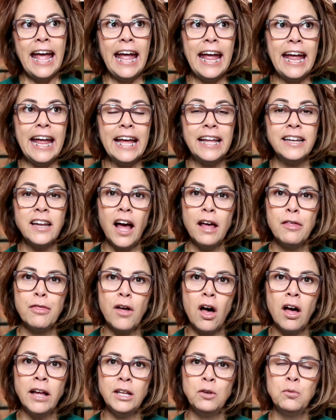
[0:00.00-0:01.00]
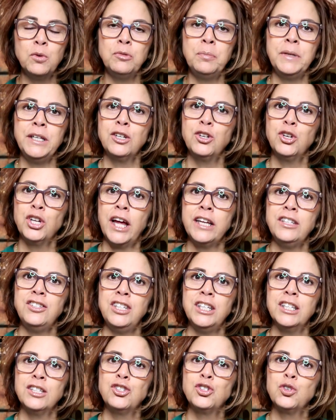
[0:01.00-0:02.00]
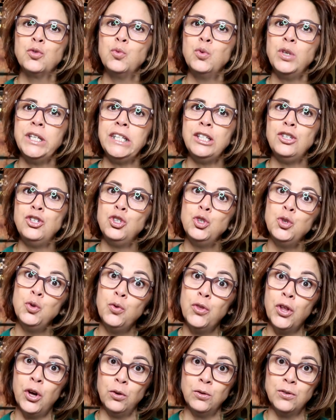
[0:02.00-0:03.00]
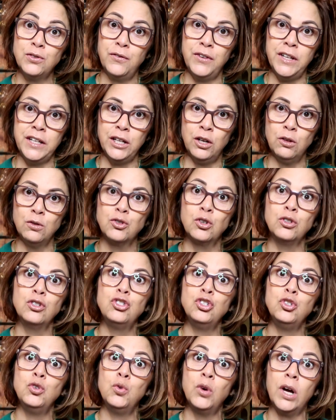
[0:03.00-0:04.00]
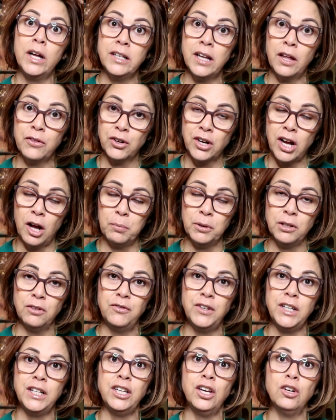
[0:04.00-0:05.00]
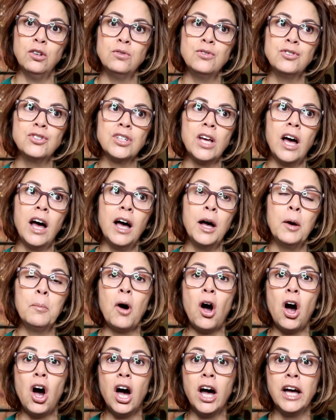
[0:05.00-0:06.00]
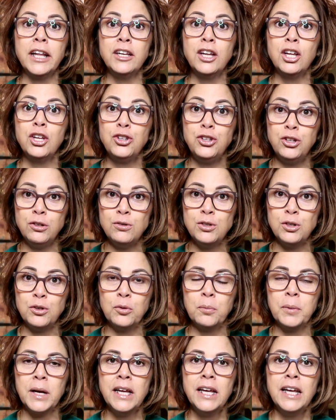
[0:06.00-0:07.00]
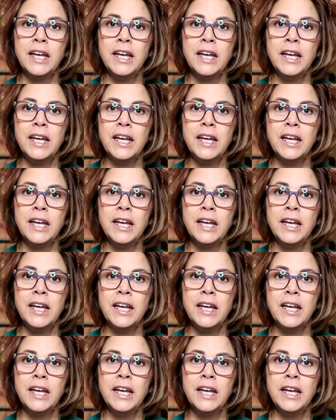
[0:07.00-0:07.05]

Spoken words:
And I thought it would be a good idea to redo those videos or do another couple of videos on YouTube.